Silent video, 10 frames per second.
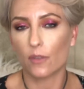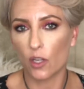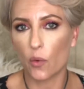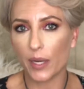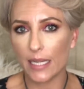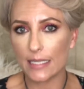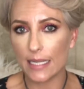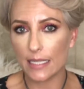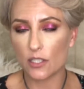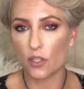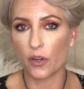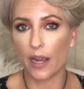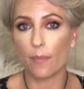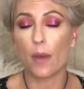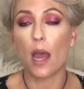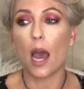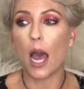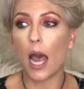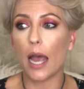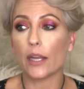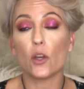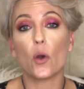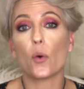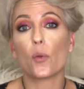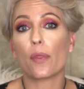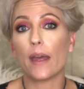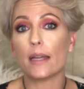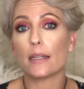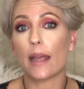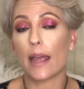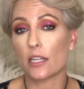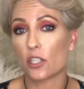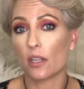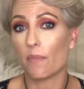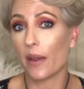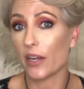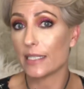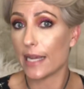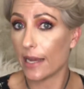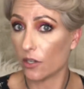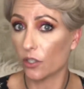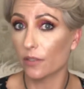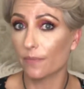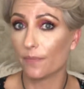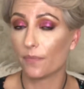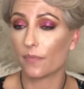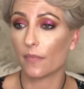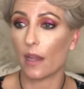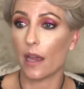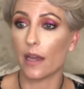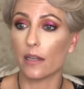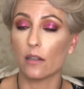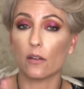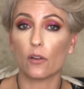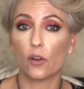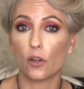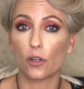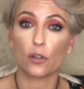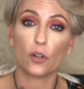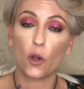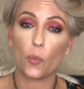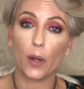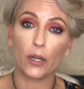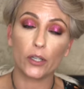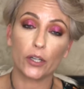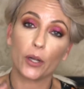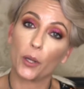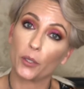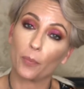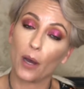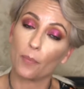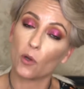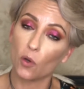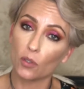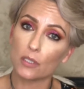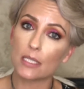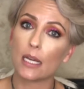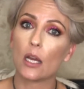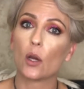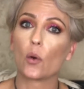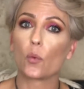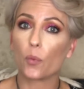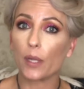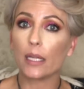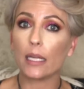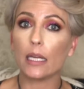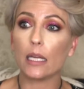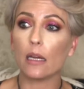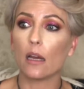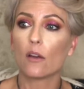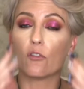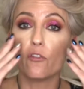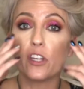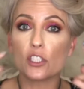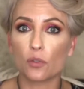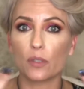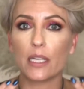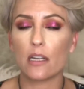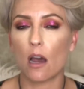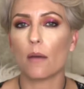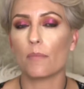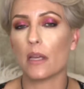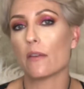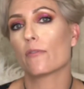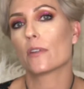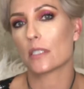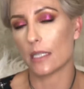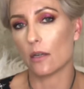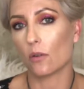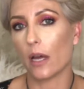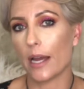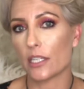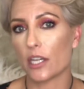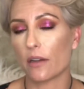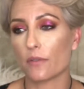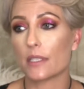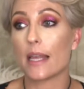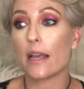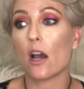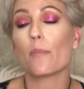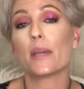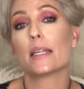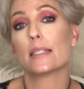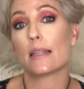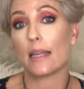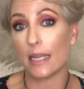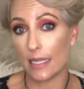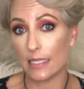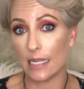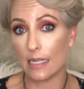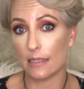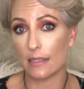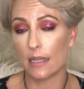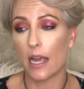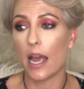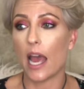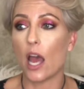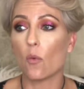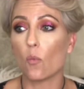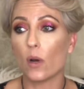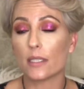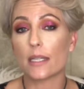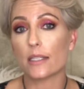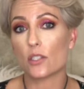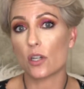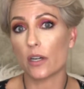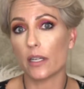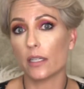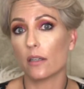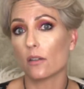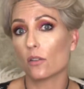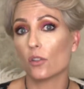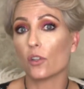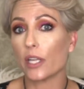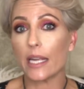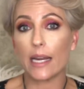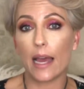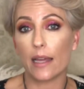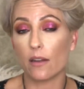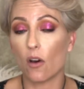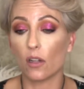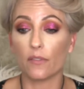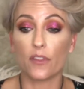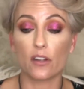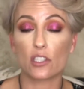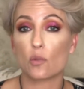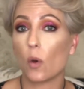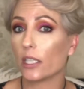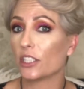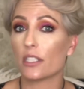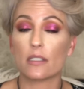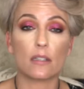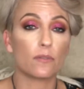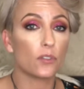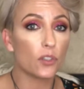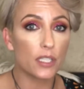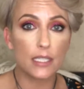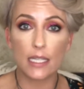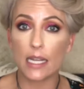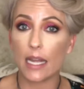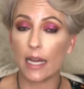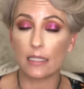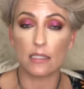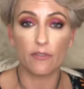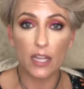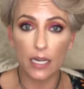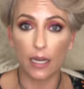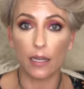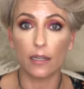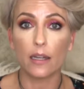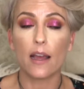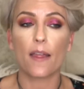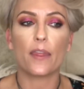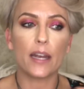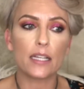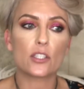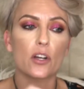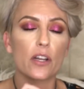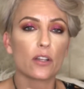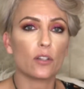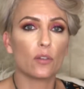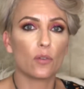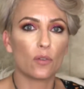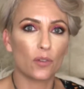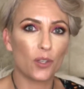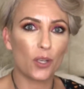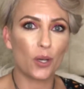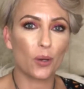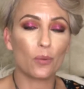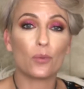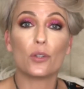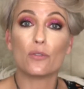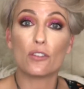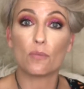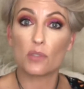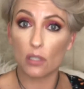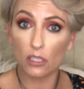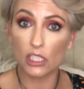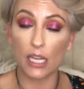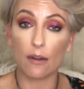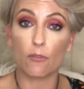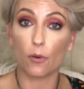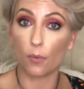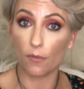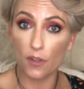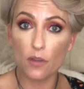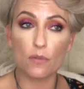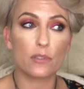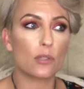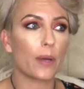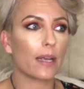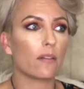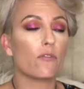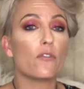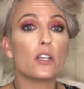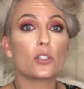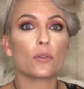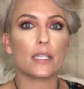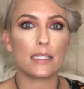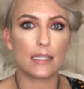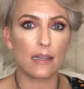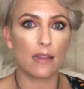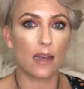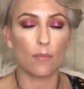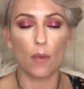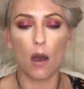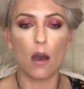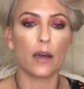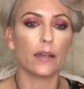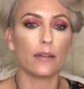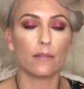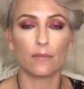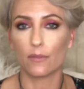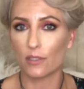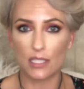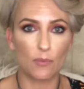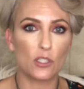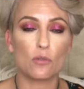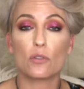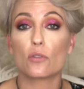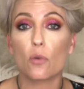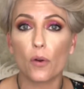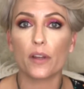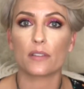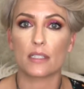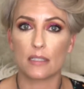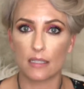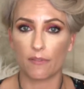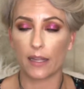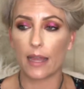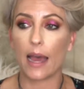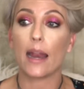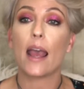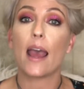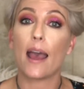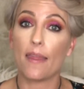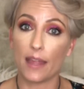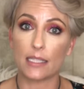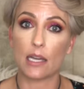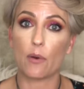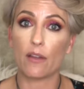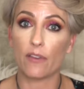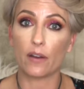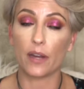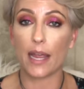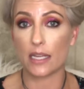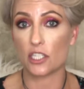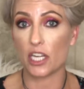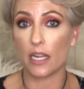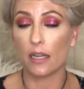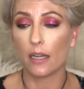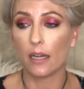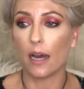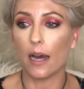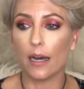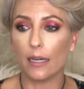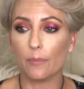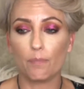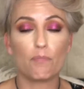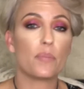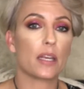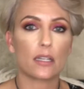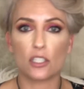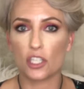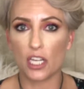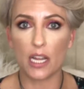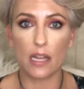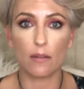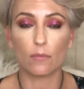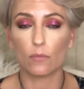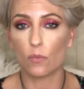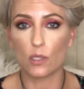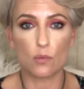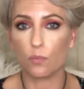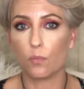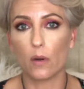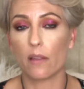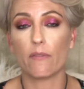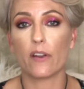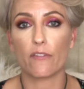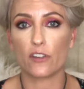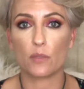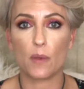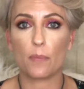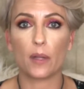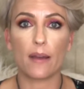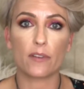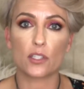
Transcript: going into Instagram. I know that Angela Mary Tanner and her co partner, ColourPop Colts, really visually got me for single eyeshadows. They got me into the indies. And once I started looking at all of their swatches of Looxi and Devinah, then I started, you know, YouTube searching for reviews so I could visually see them on someone do tutorials and stuff like that. And that's how I found Angie um, because she was one of the very first people I ever